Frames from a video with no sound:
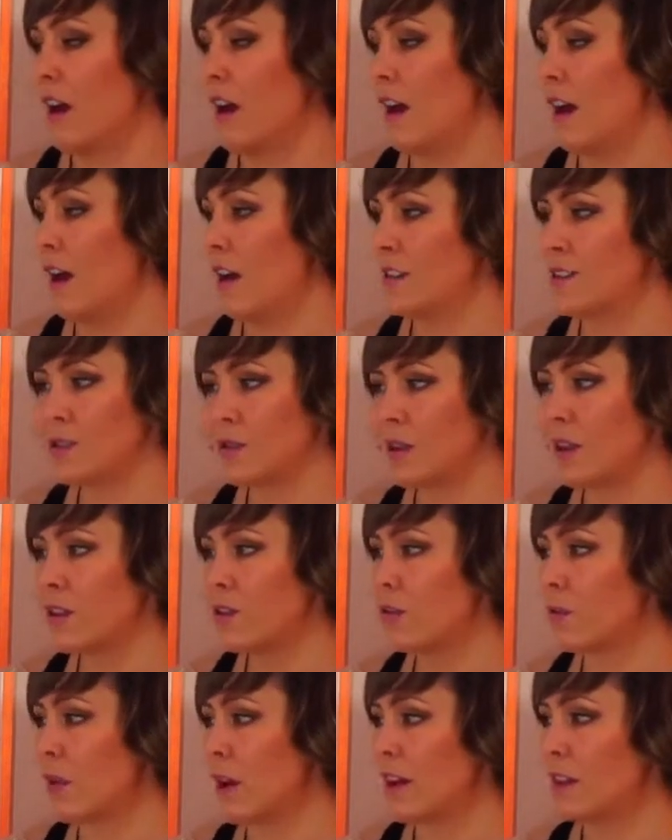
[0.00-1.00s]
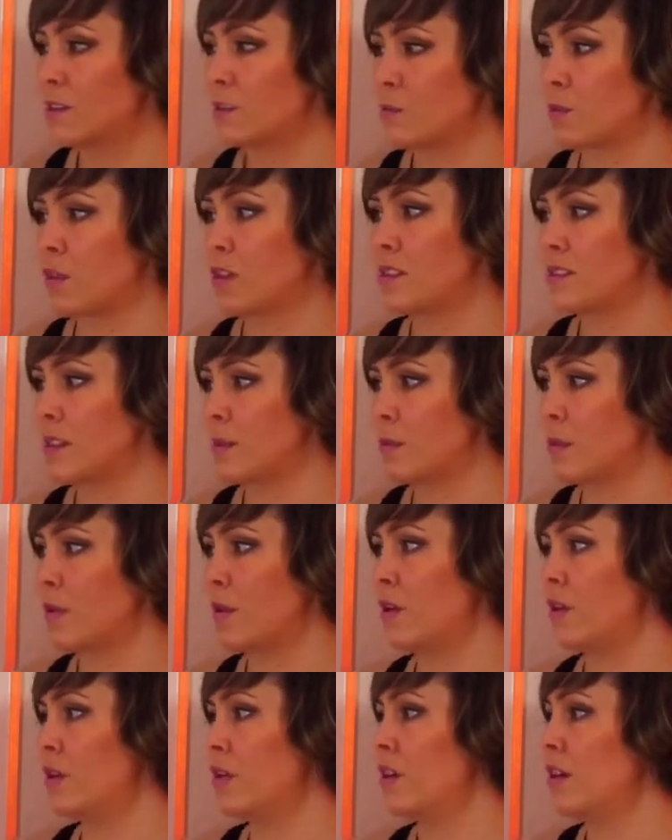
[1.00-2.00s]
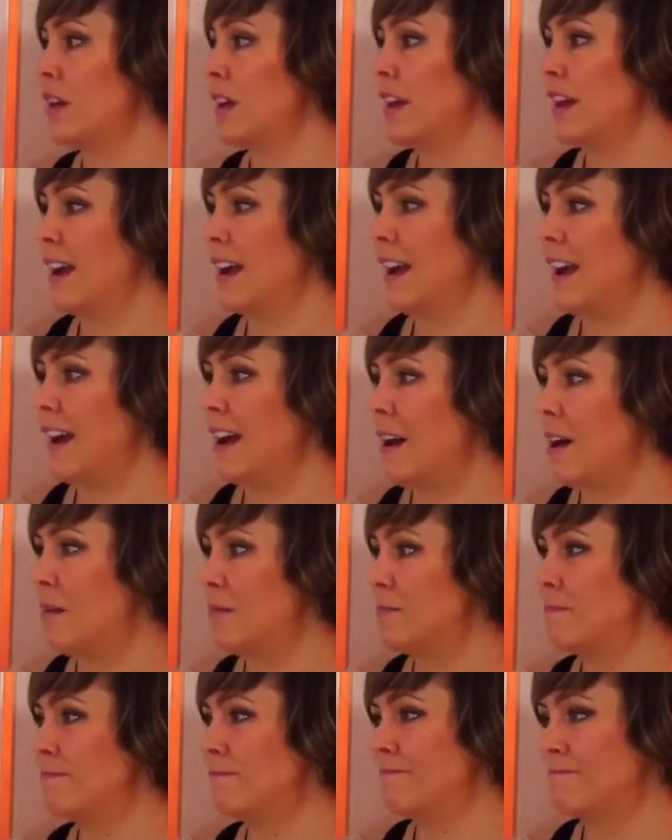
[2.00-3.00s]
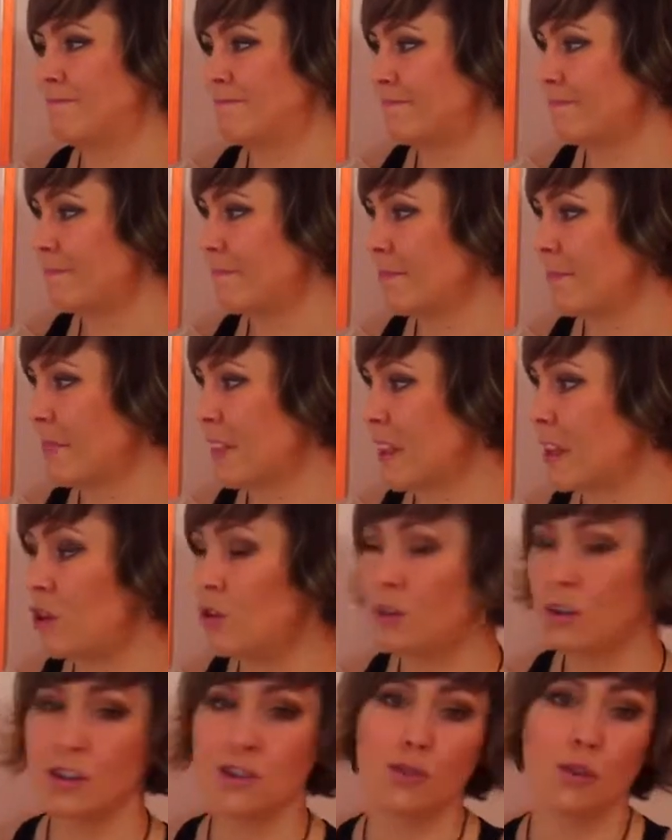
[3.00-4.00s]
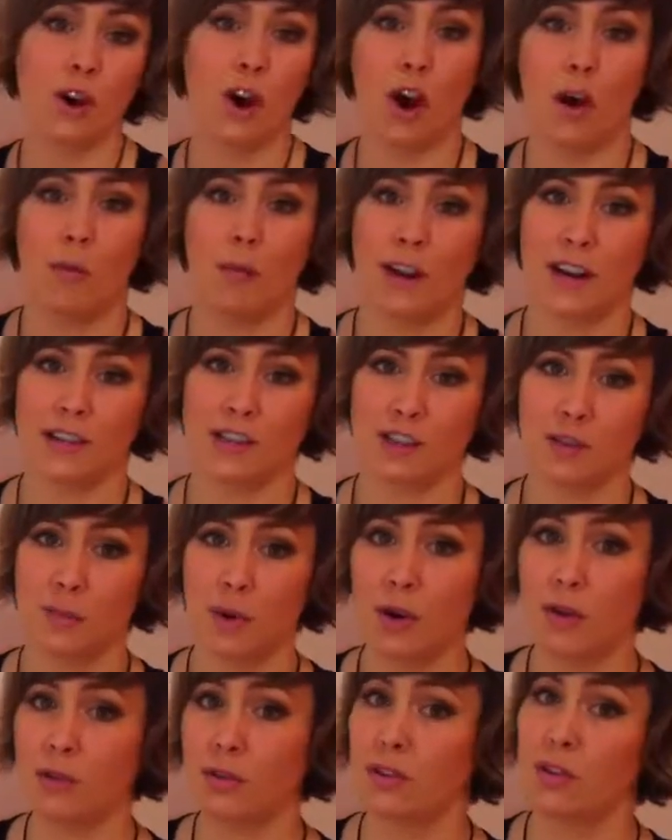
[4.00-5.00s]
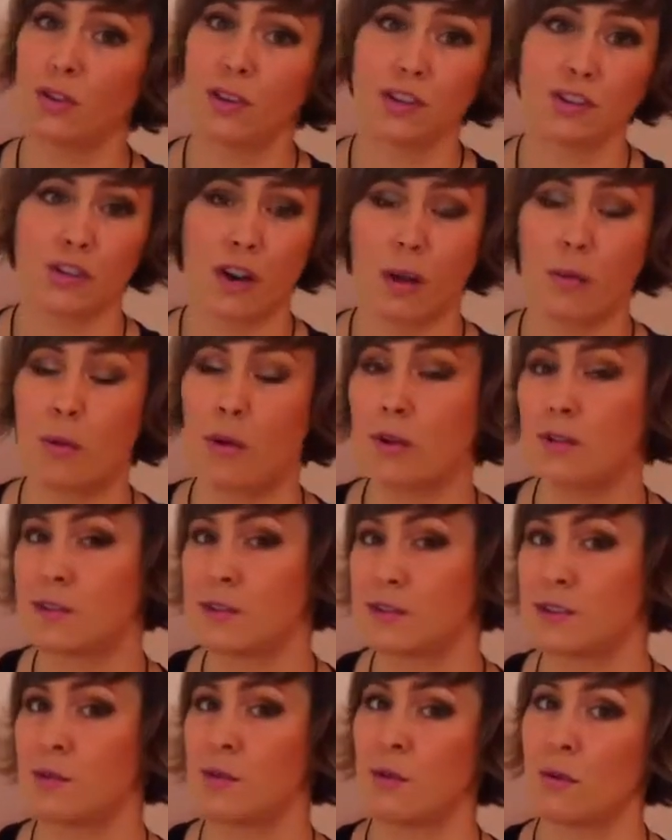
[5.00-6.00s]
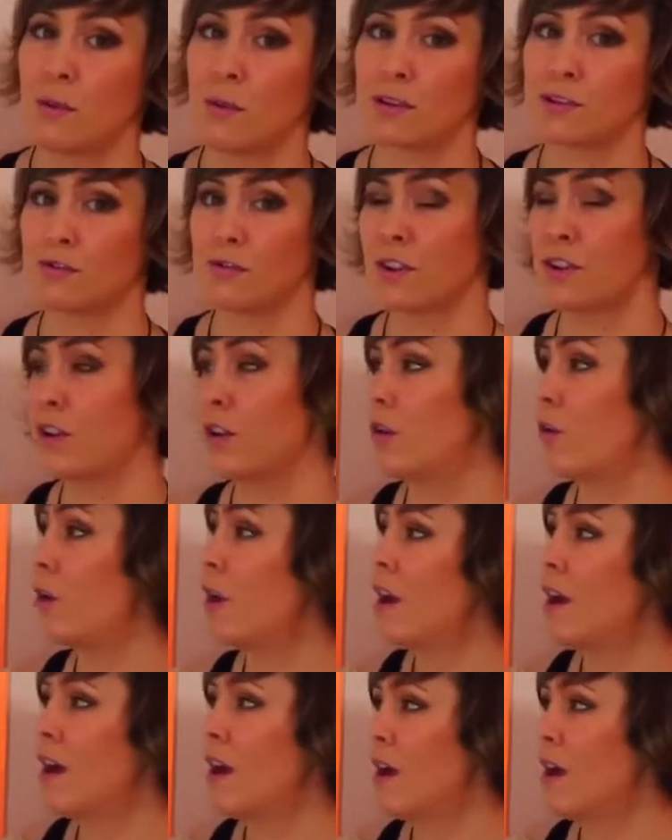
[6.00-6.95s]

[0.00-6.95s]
Uh, so either way, it's pretty simple. Um, you can do a combination of both. You can try both, see what works for you.